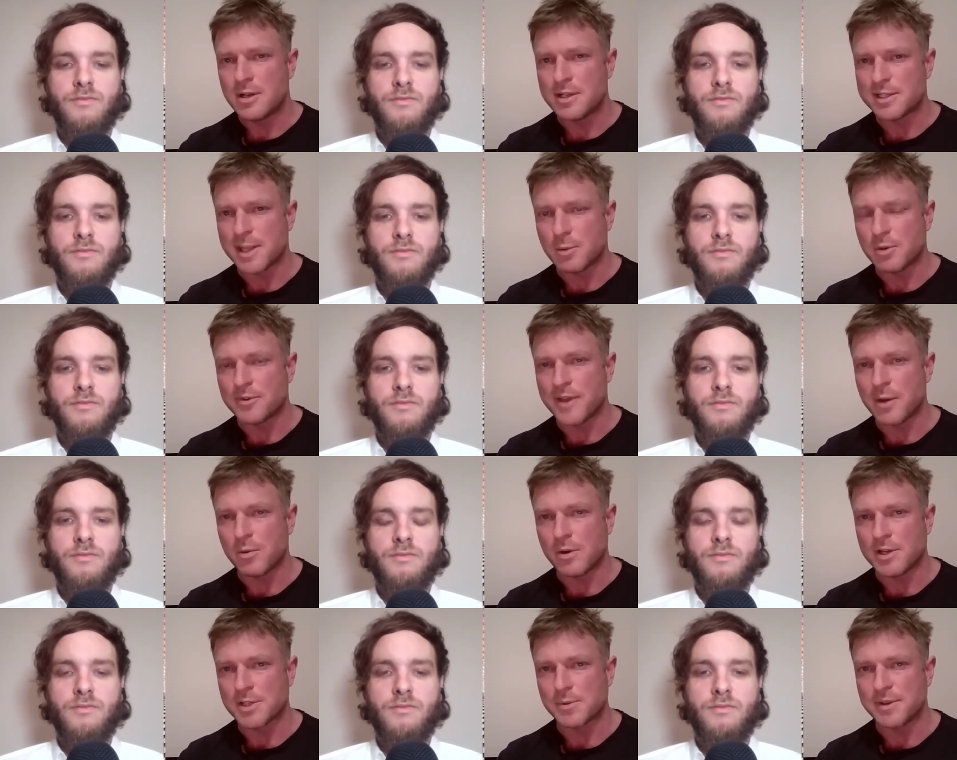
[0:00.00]
Speaker 1: is that what that
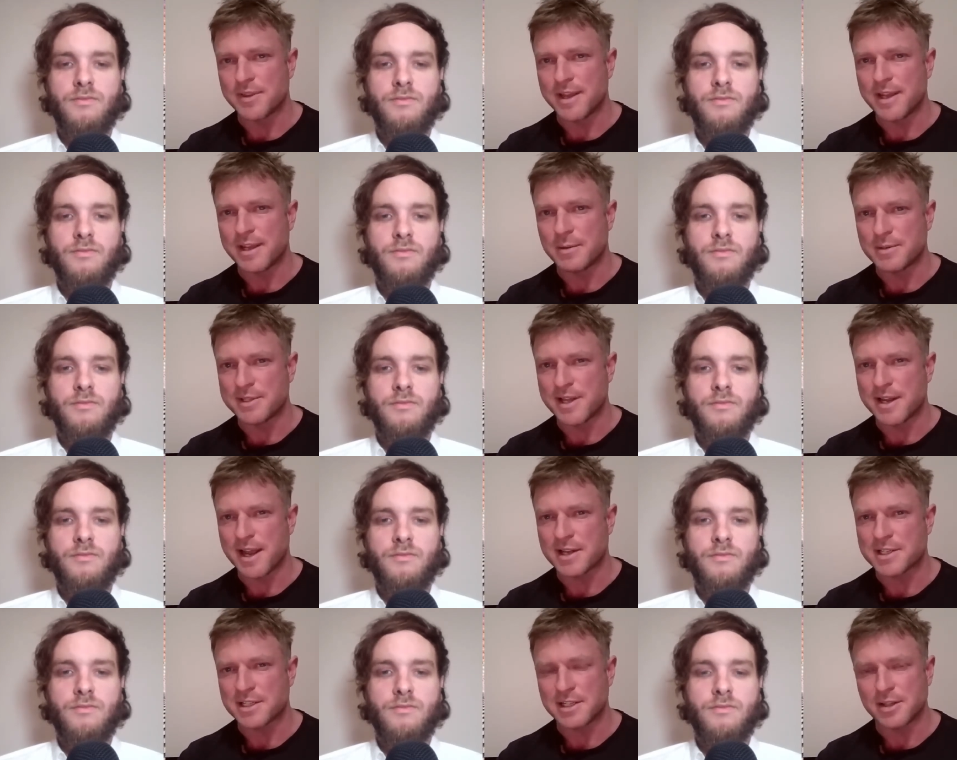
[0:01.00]
was when they was that
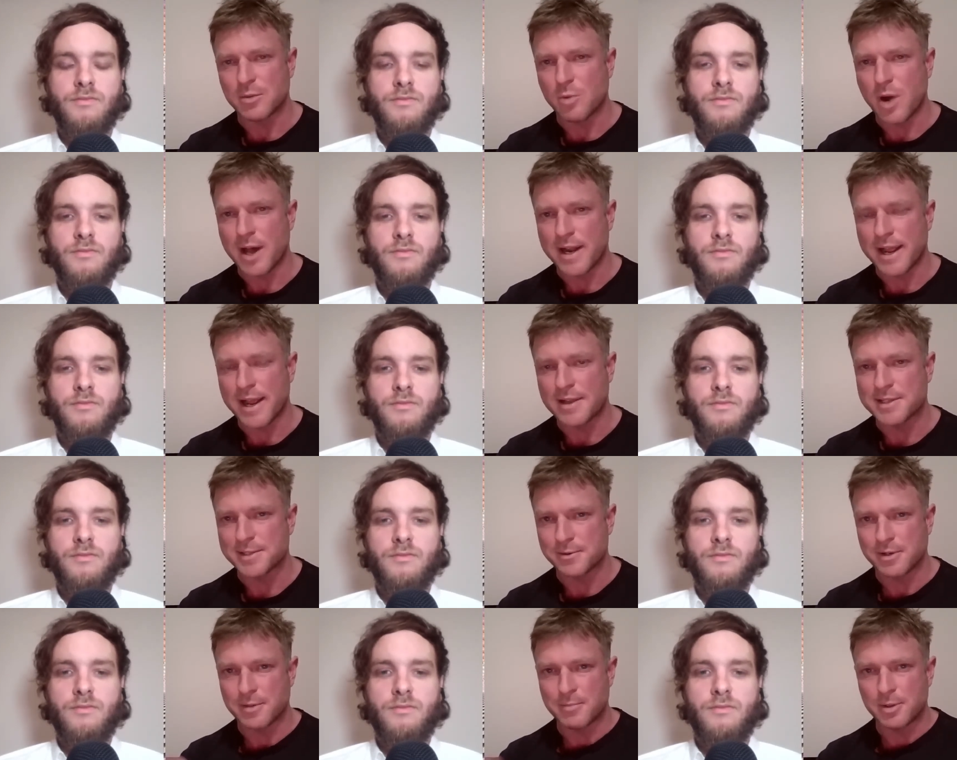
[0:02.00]
actually in the White
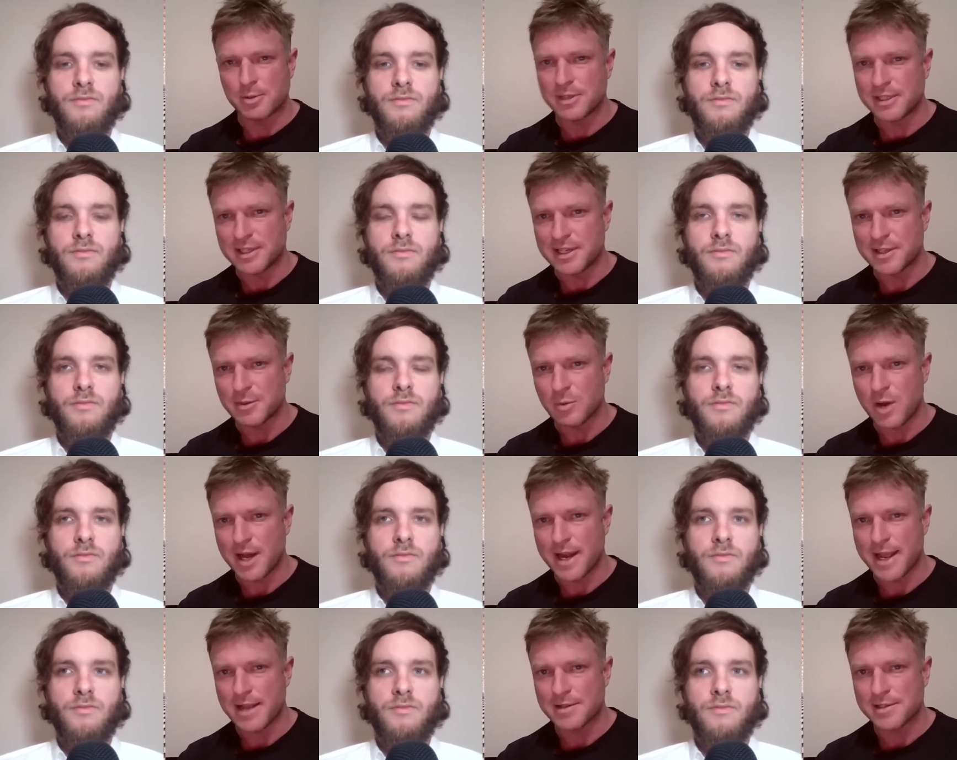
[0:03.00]
House or in a building near the
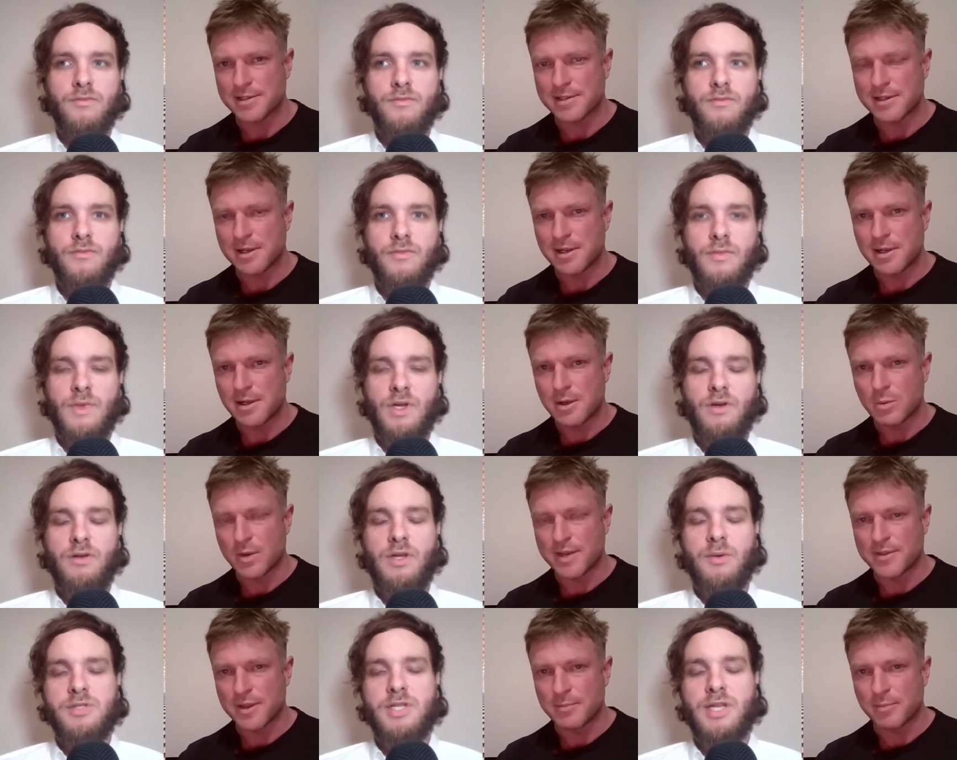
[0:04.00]
White House?
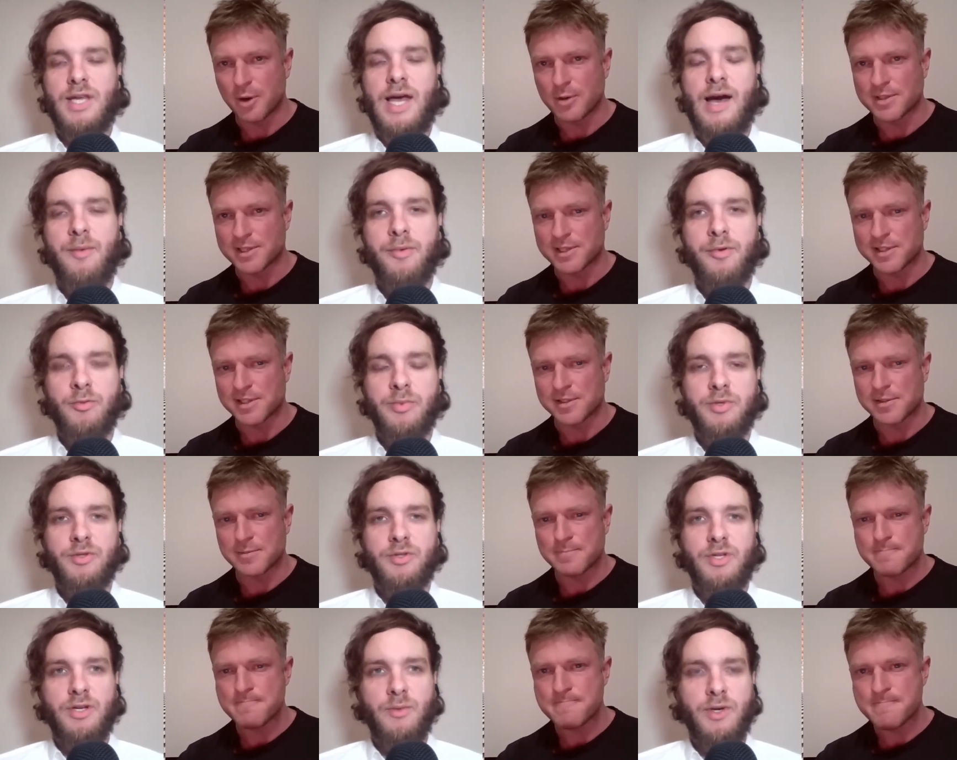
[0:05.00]
that was the at the Capitol
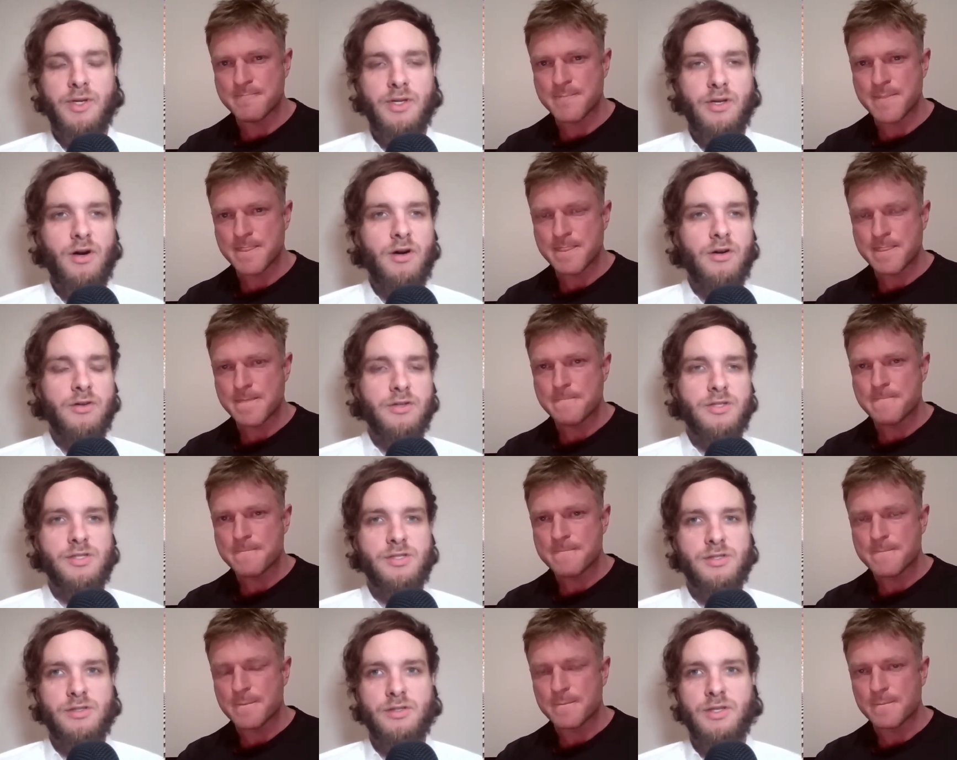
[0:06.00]
Speaker 2: building where the
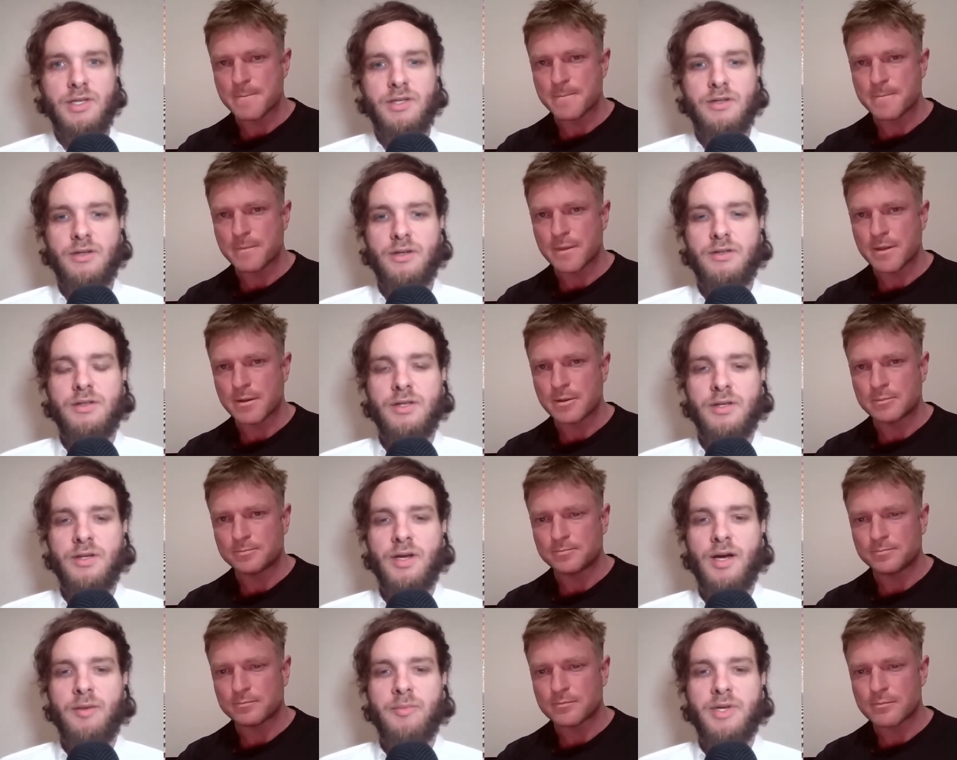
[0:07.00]
Congress uh,